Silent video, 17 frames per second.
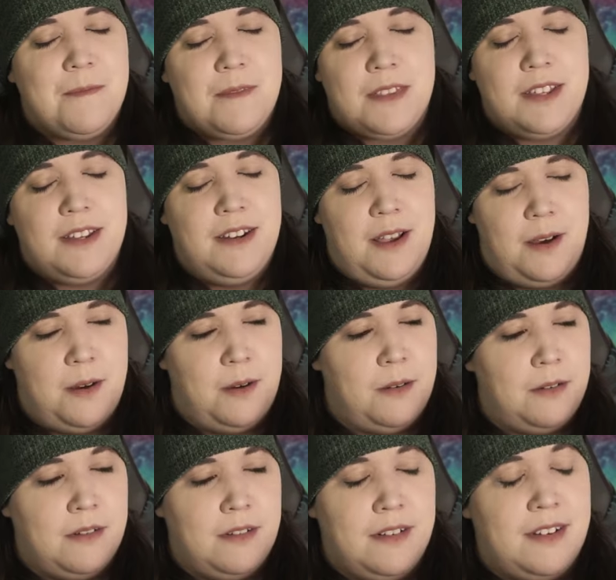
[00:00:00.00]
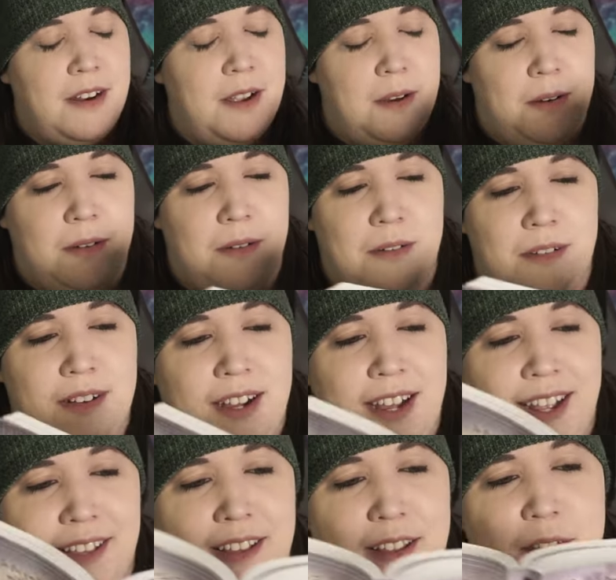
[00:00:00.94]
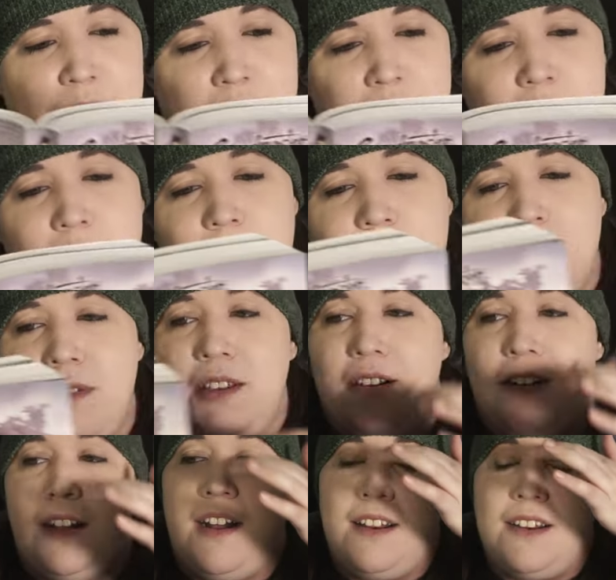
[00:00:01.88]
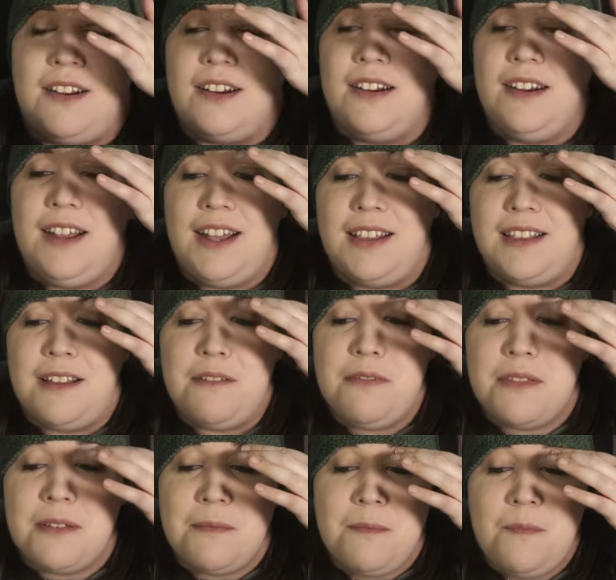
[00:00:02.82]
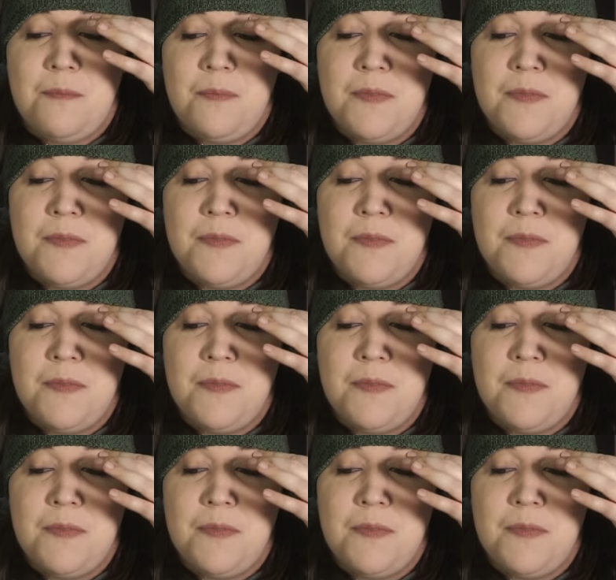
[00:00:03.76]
No, no, I love them, Your Honor, I love them.